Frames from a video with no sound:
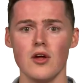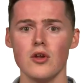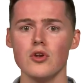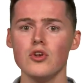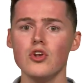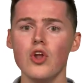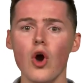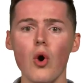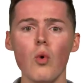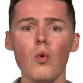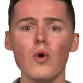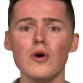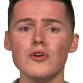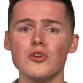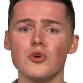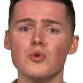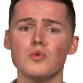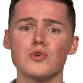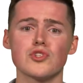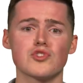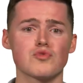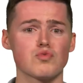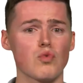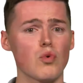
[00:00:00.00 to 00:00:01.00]
No one who
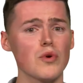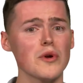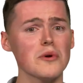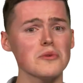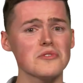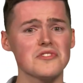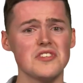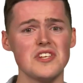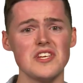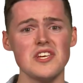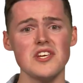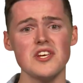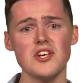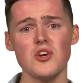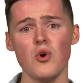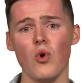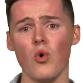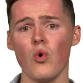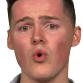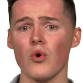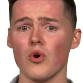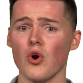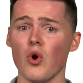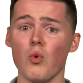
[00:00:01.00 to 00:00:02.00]
was royalty
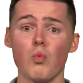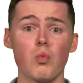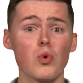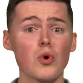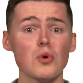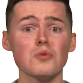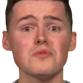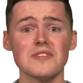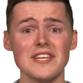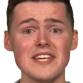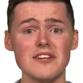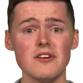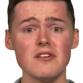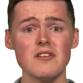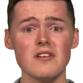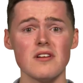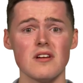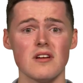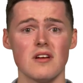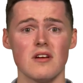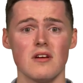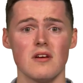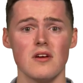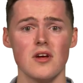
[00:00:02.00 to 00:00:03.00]
or a world
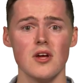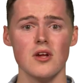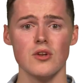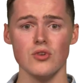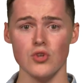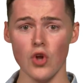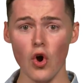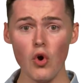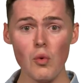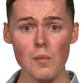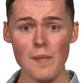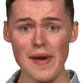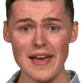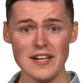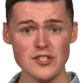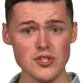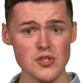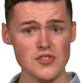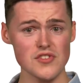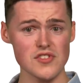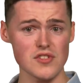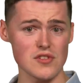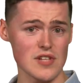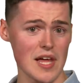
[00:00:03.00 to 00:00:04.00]
leader. No
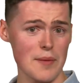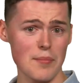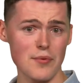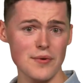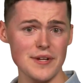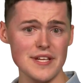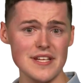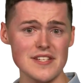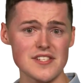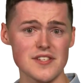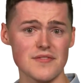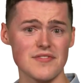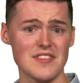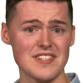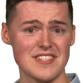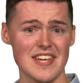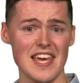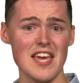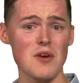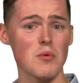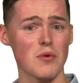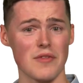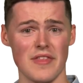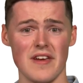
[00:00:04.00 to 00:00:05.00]
major celebrities of the
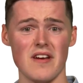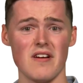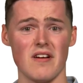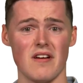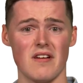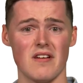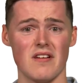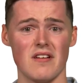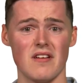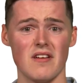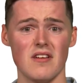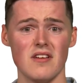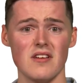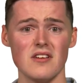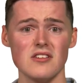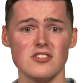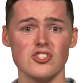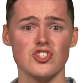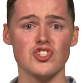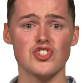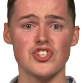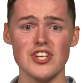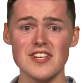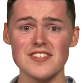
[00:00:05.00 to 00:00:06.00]
day were there.
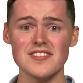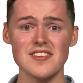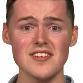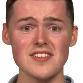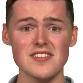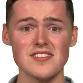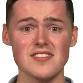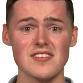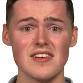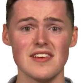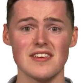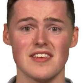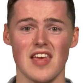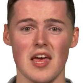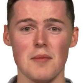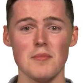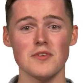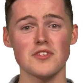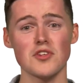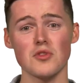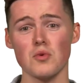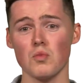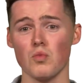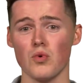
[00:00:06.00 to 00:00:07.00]
Jesus came
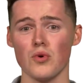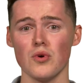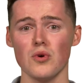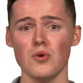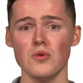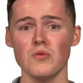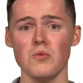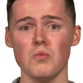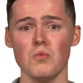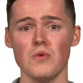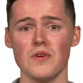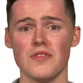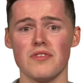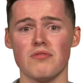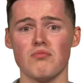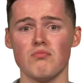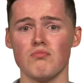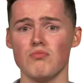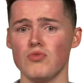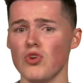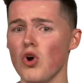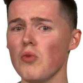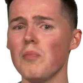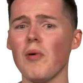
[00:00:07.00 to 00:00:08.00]
into the world with
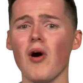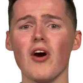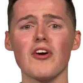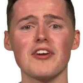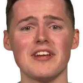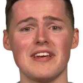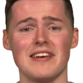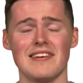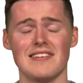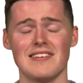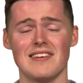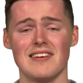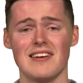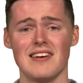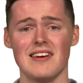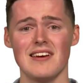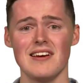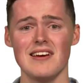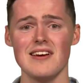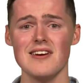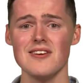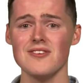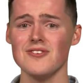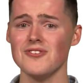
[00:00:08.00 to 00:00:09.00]
no party,
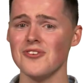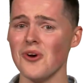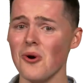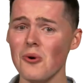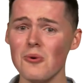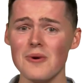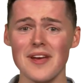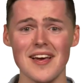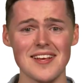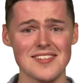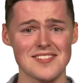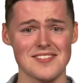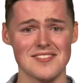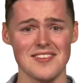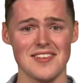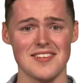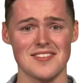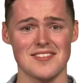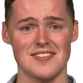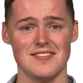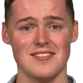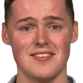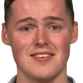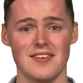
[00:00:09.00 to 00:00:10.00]
no guest
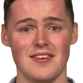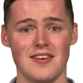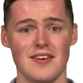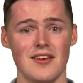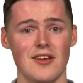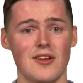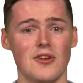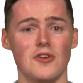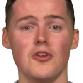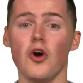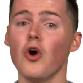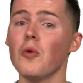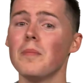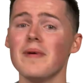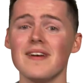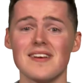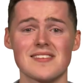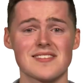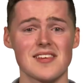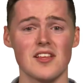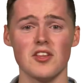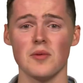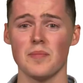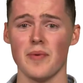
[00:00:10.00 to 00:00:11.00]
list, no big
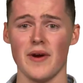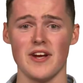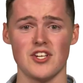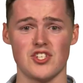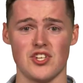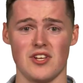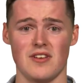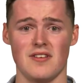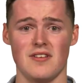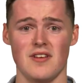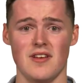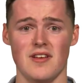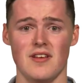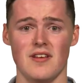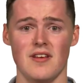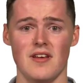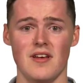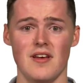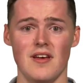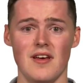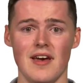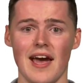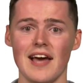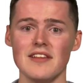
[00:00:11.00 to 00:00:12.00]

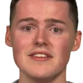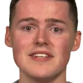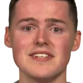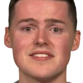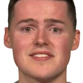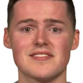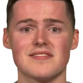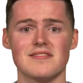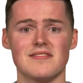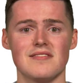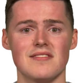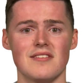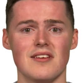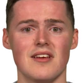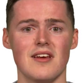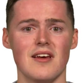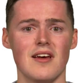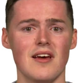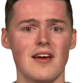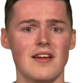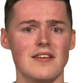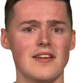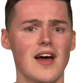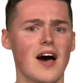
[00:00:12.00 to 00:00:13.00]
celebration. At least,
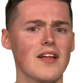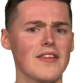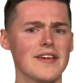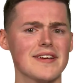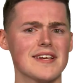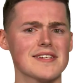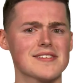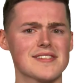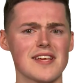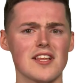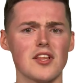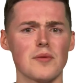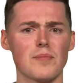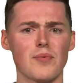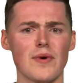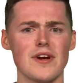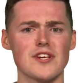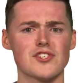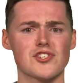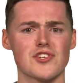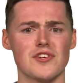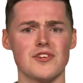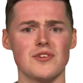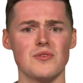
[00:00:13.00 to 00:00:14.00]
not like a
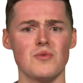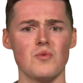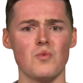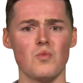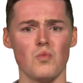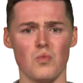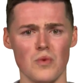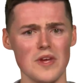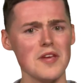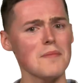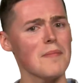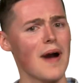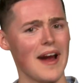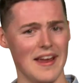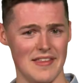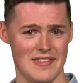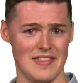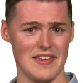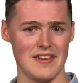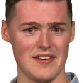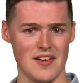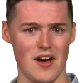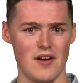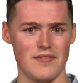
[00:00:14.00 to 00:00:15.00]
celebration we might
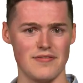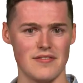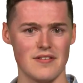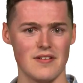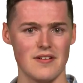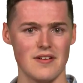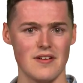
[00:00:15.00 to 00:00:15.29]
think of.